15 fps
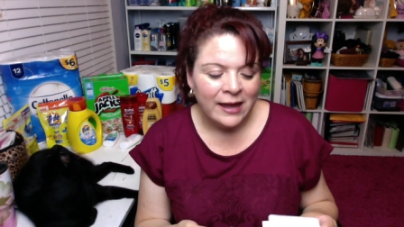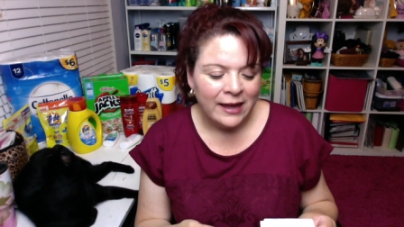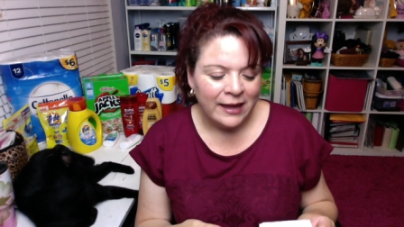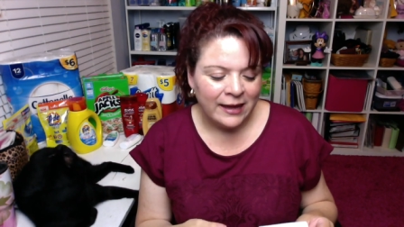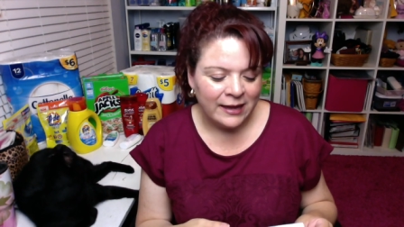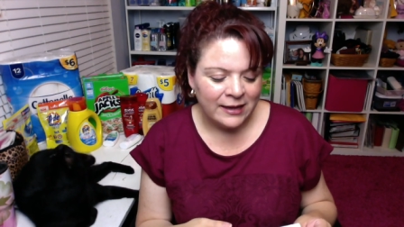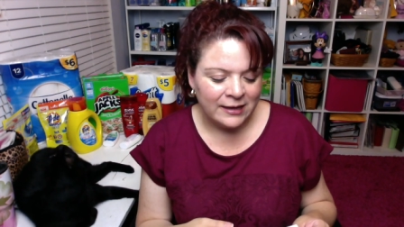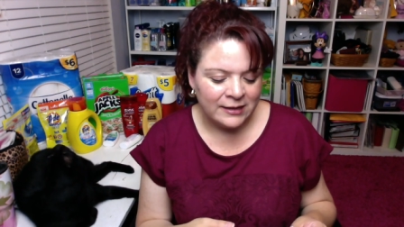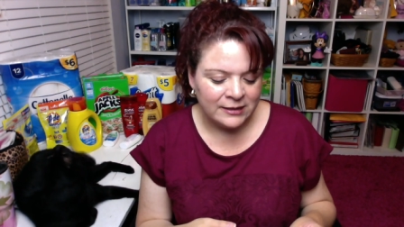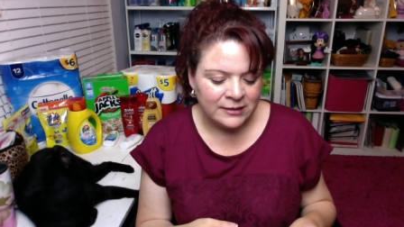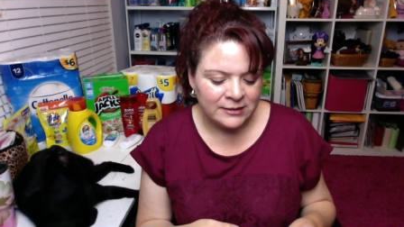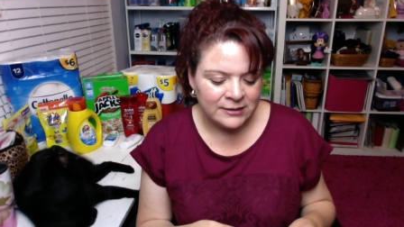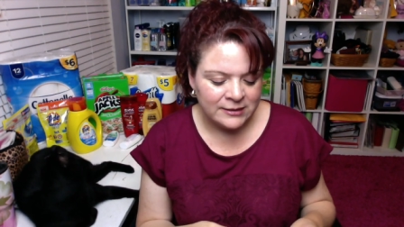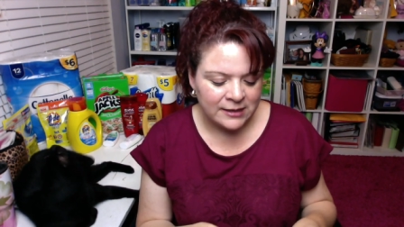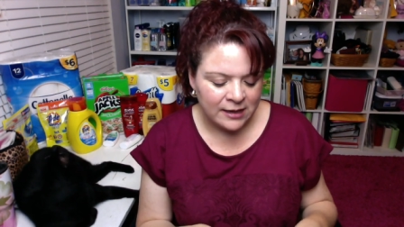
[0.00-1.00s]

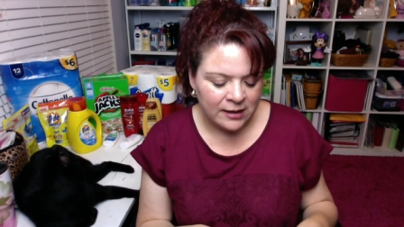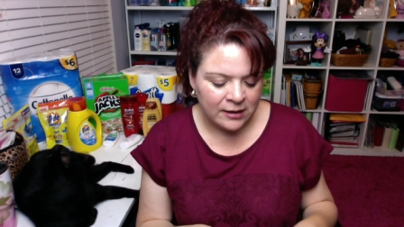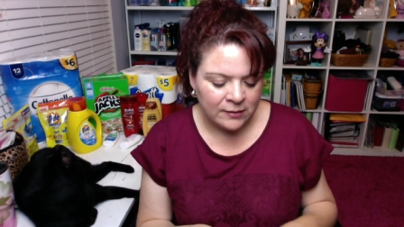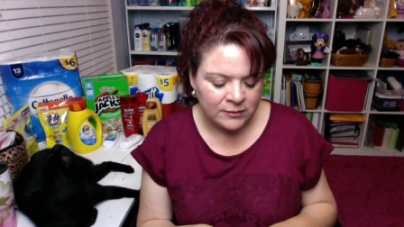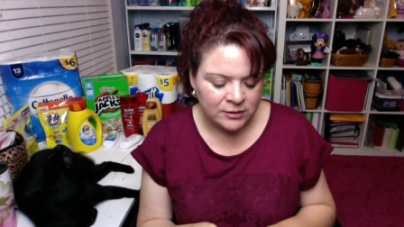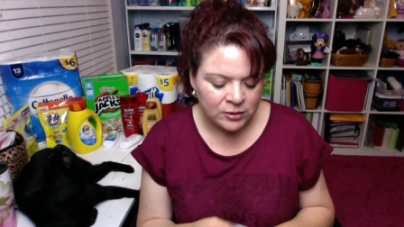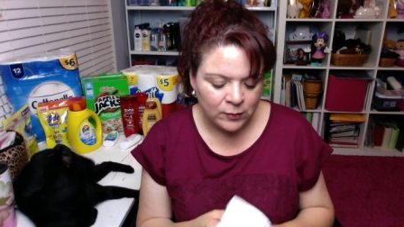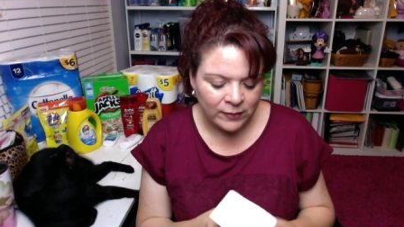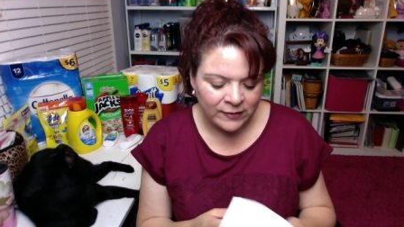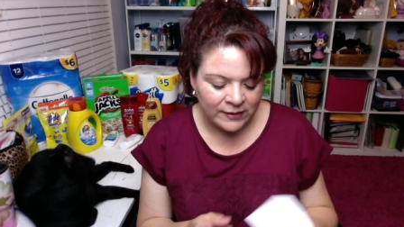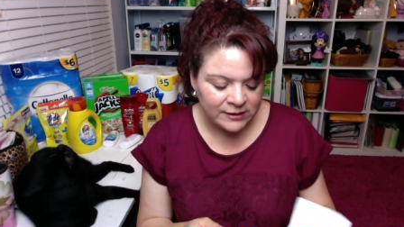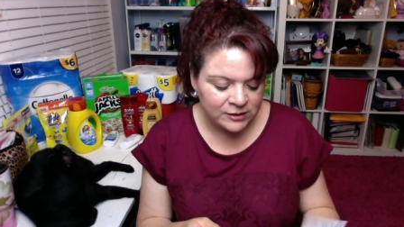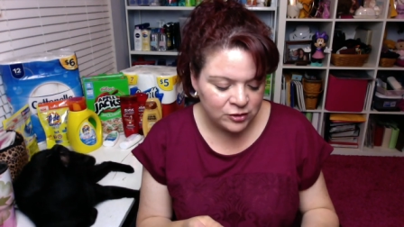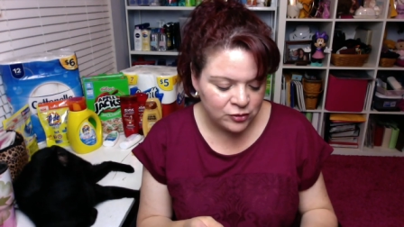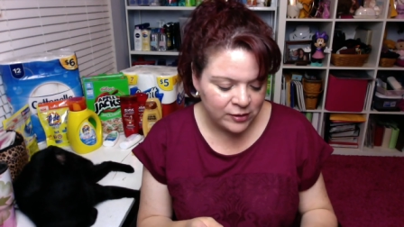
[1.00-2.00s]
And uh, so in
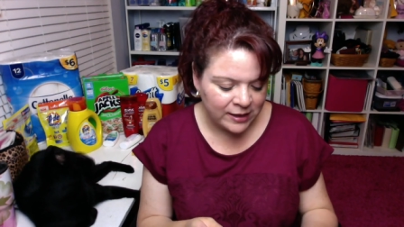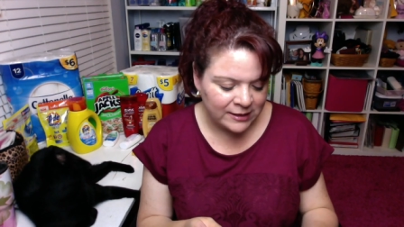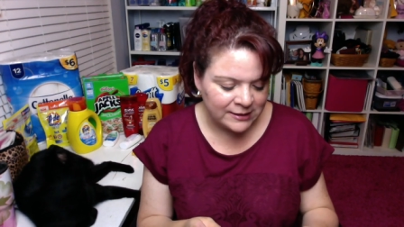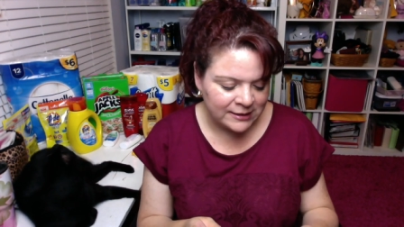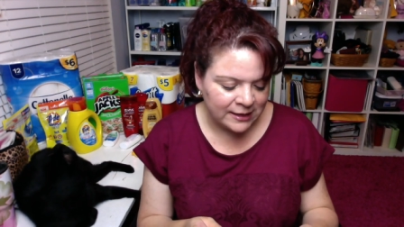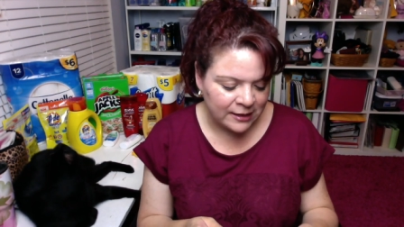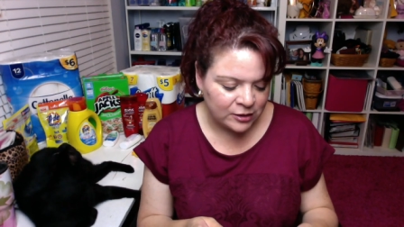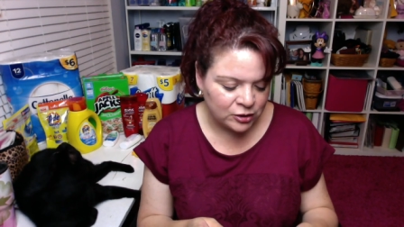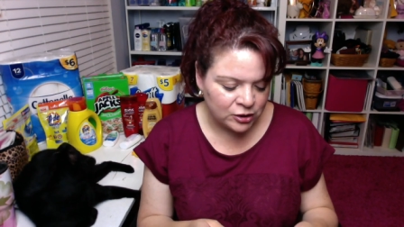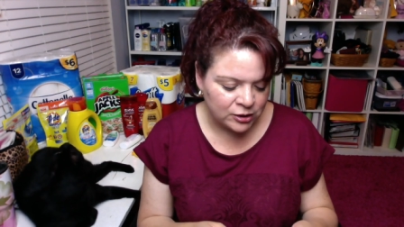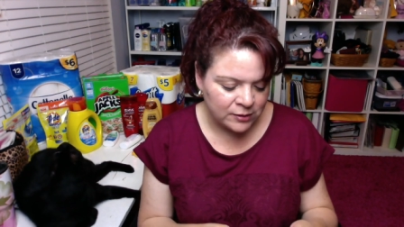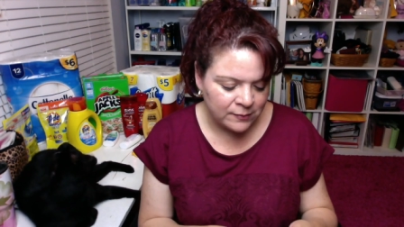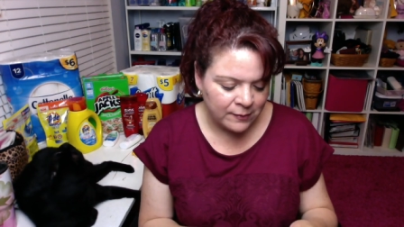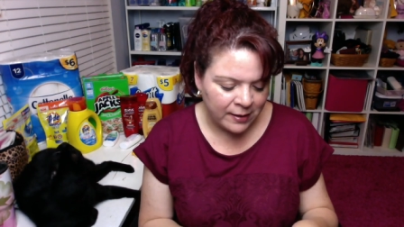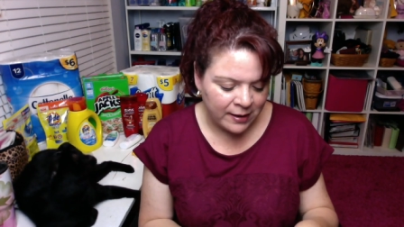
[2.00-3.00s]
this
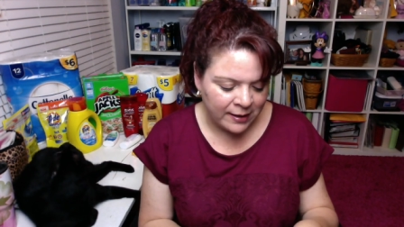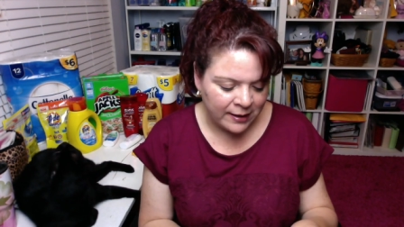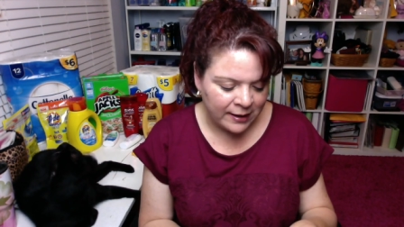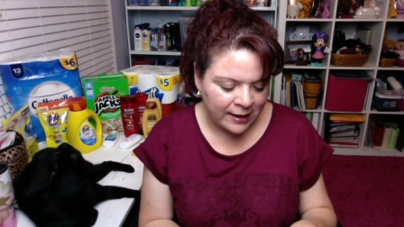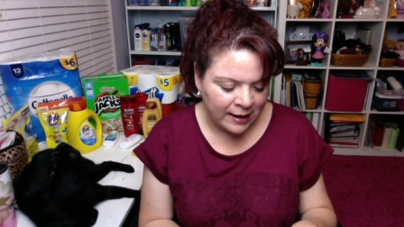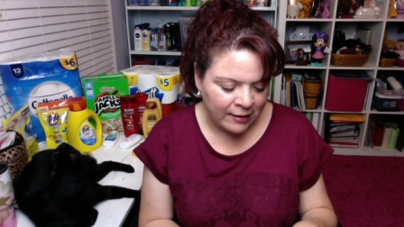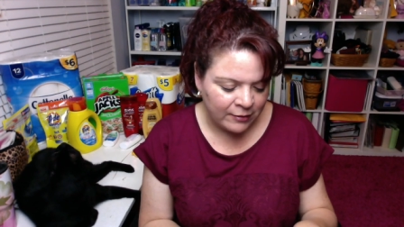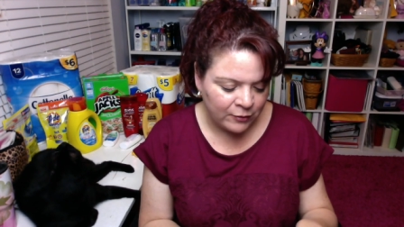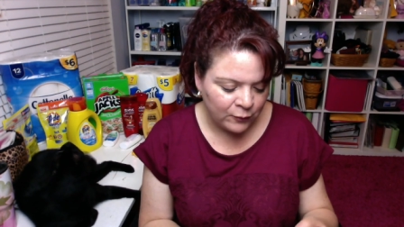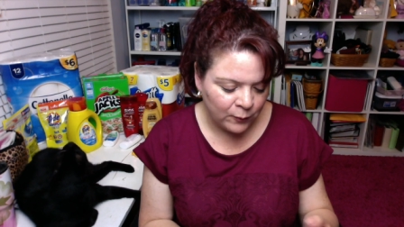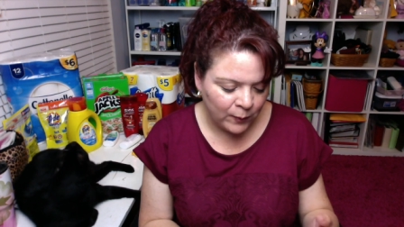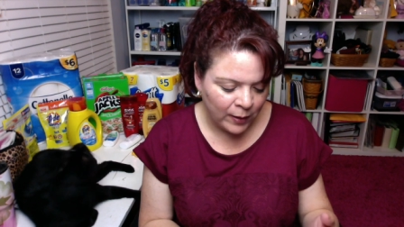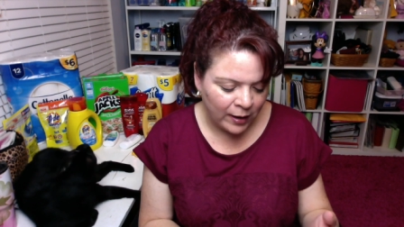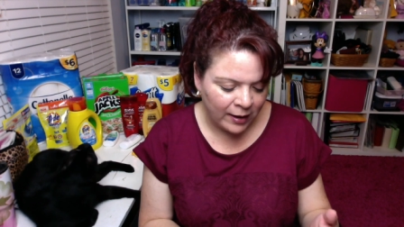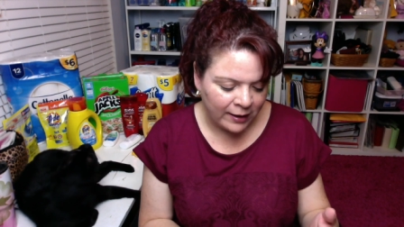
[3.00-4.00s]
transaction, my
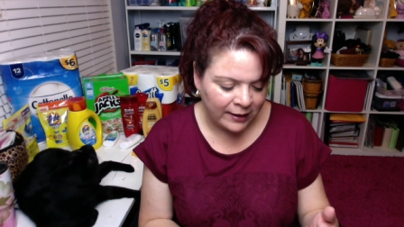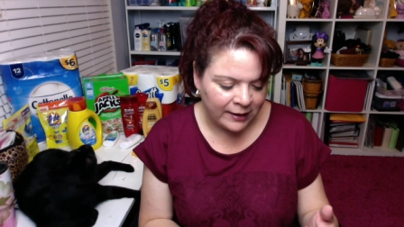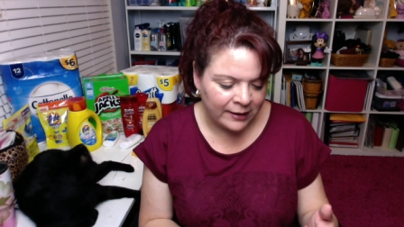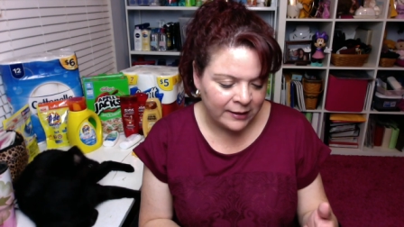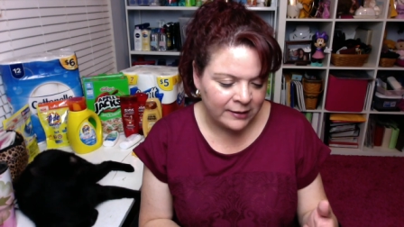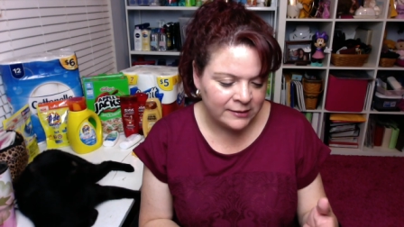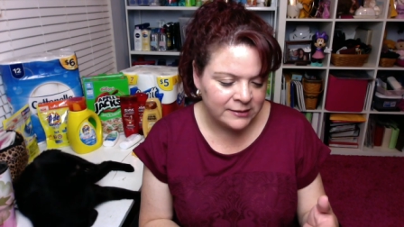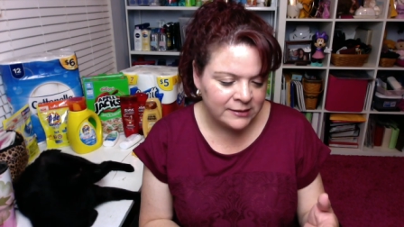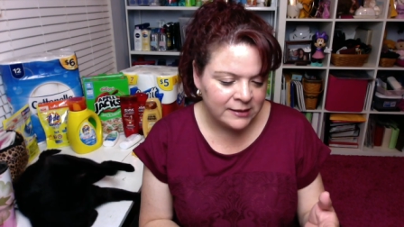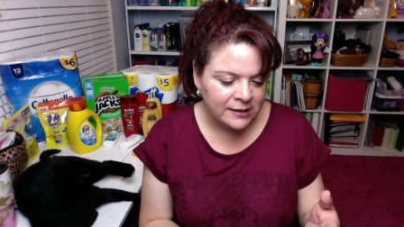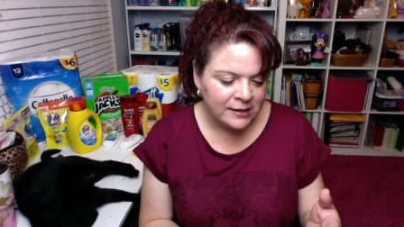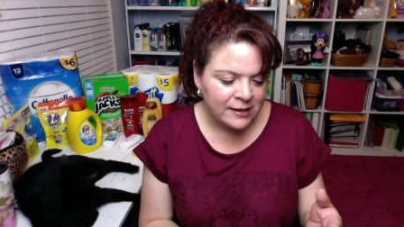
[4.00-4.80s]
out-of-pocket,